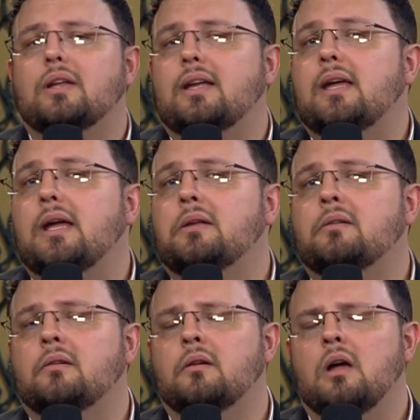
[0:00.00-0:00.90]
in
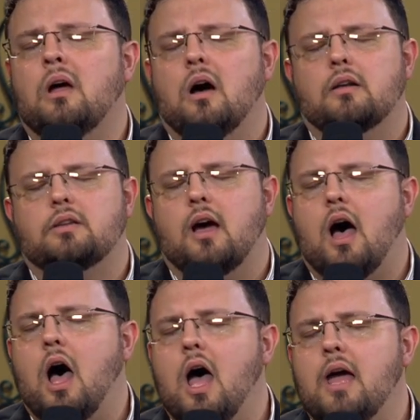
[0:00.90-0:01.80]
a
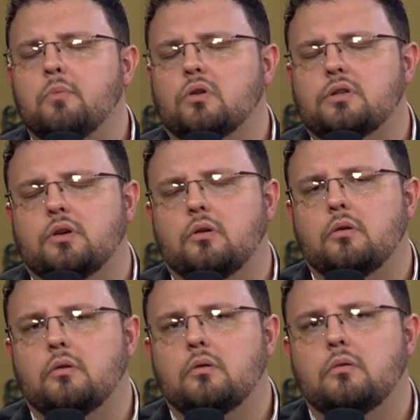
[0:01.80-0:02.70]
time or
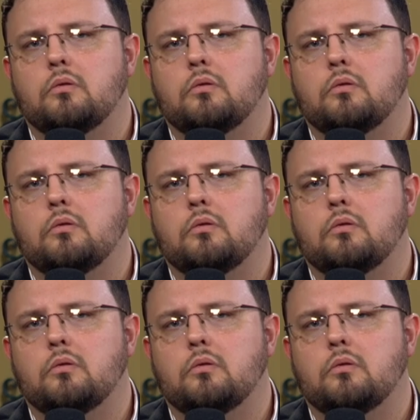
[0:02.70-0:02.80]
two,